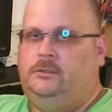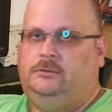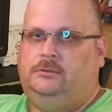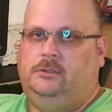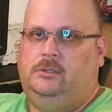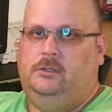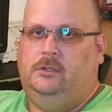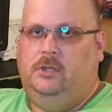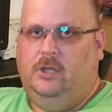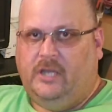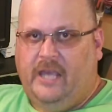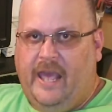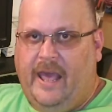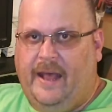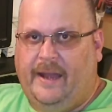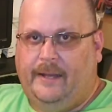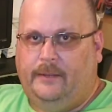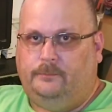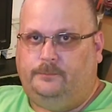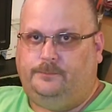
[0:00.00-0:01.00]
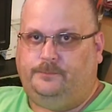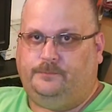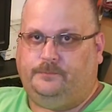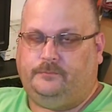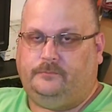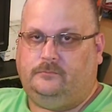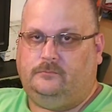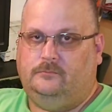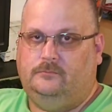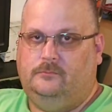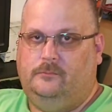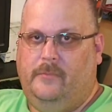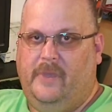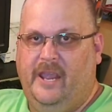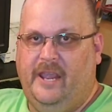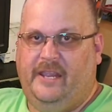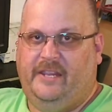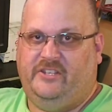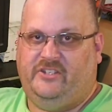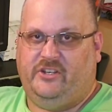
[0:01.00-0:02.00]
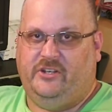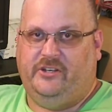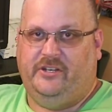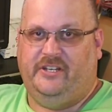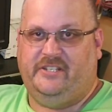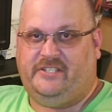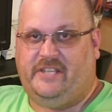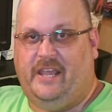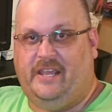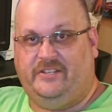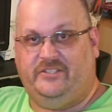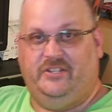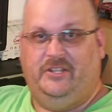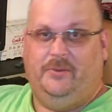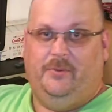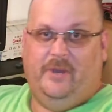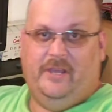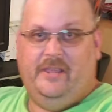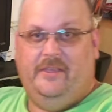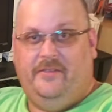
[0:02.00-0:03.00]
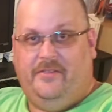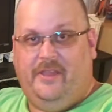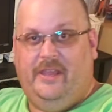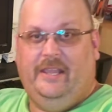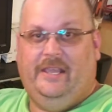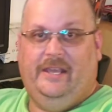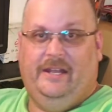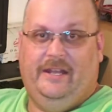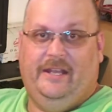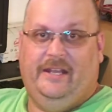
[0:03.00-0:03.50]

look at it make sure it's actually what you think it is.